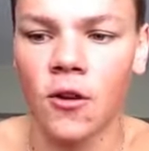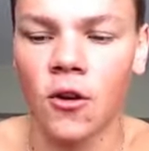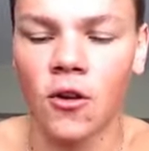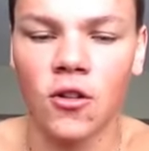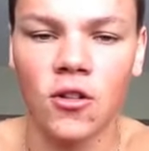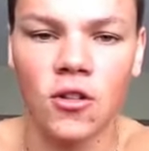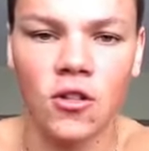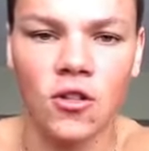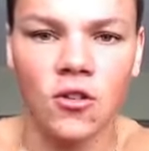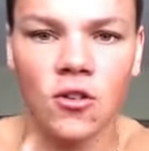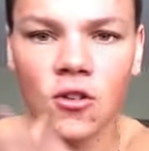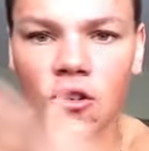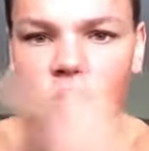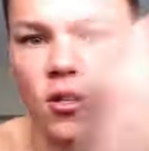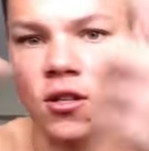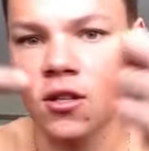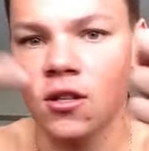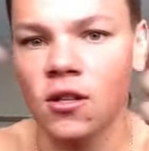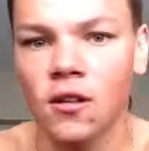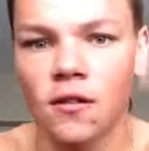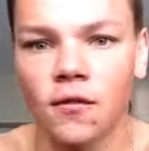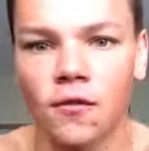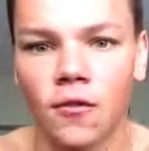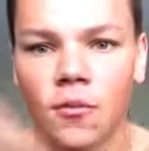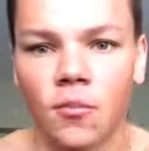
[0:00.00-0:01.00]
search in
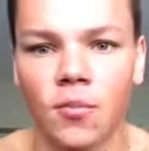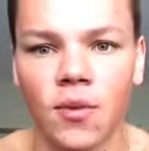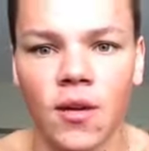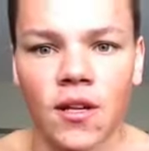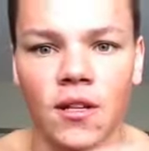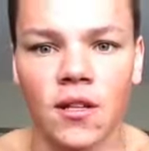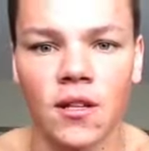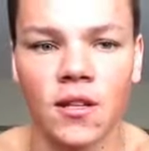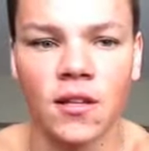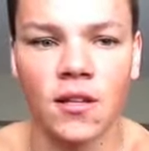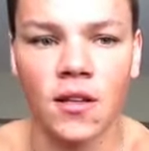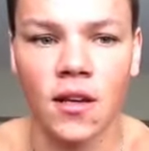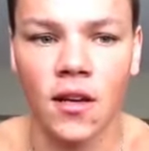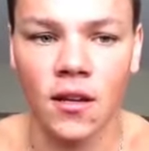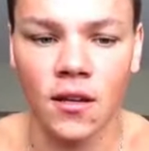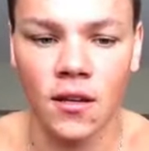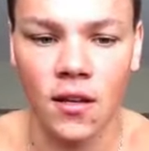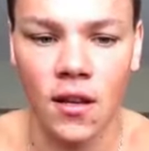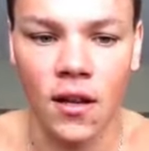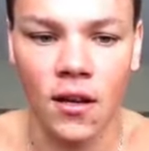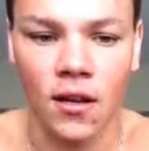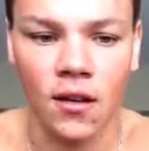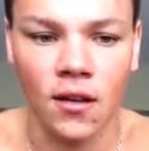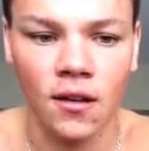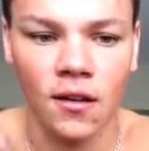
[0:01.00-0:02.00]
different places,
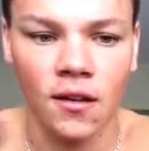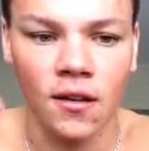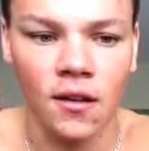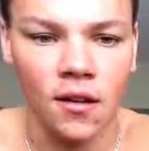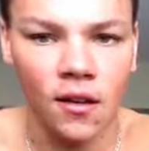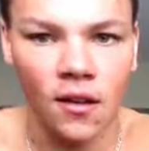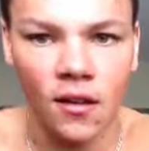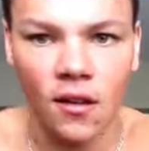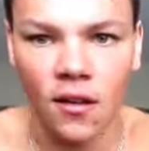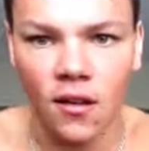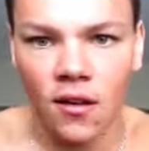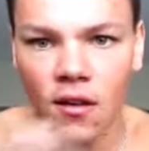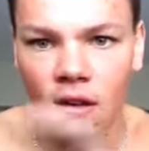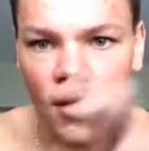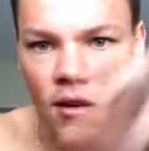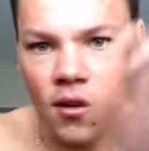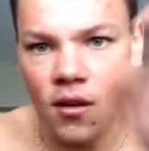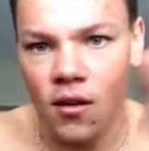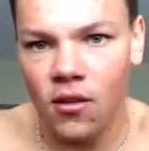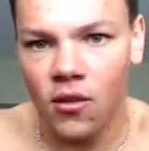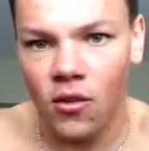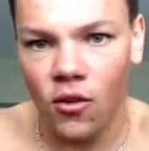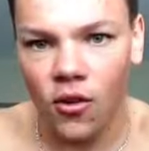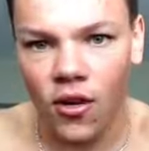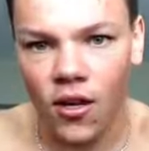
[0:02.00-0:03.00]
like
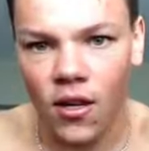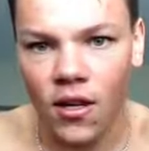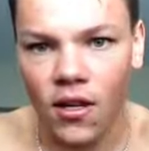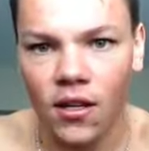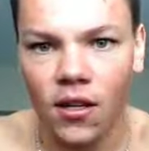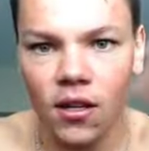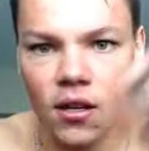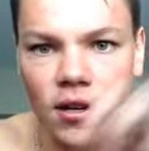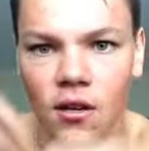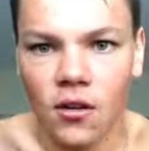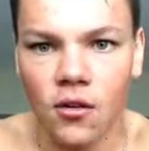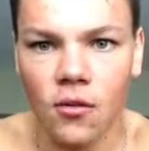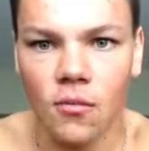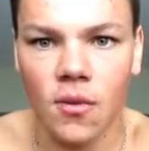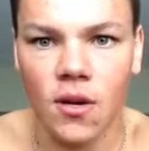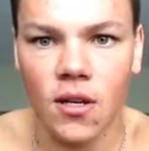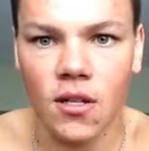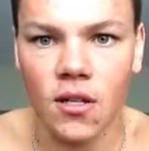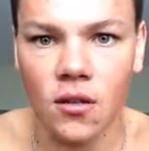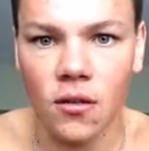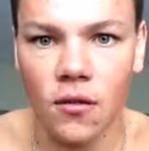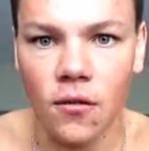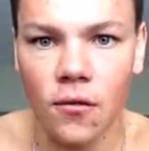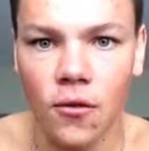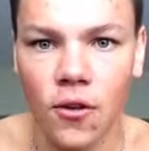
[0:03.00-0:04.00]
start eating your
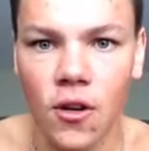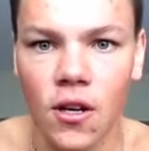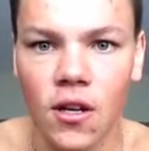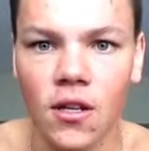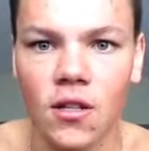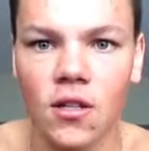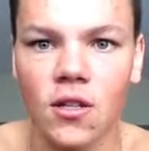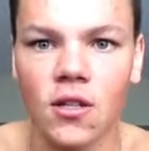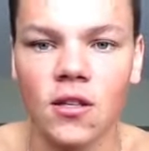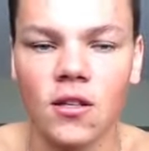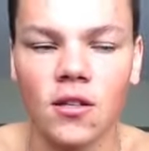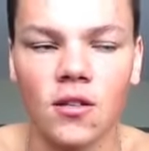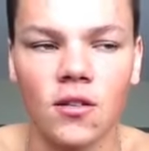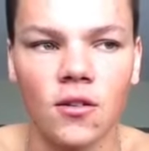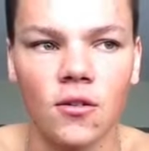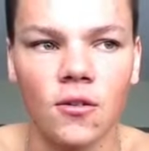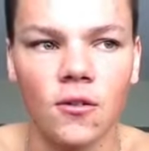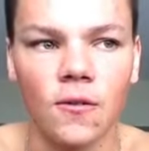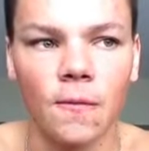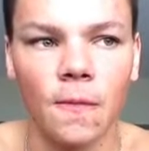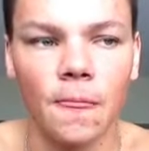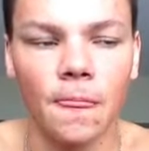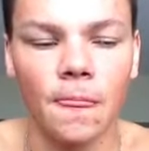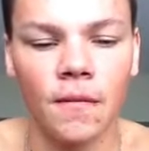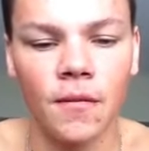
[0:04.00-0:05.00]
muscle for energy. So
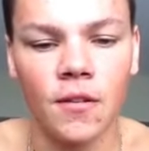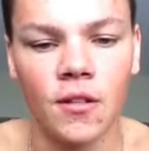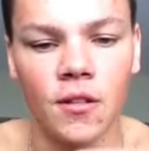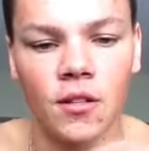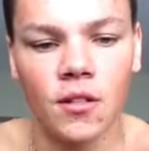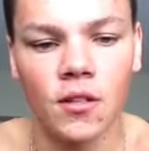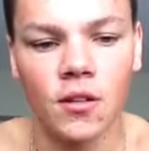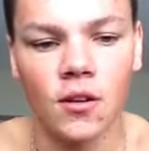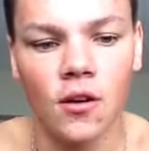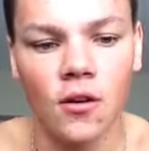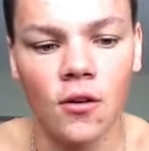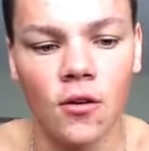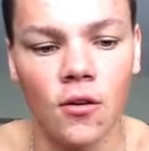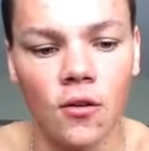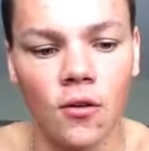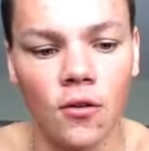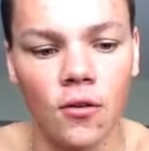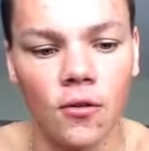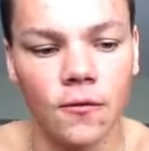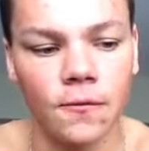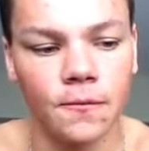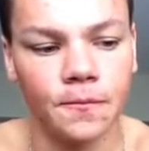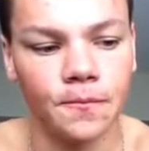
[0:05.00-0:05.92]
just you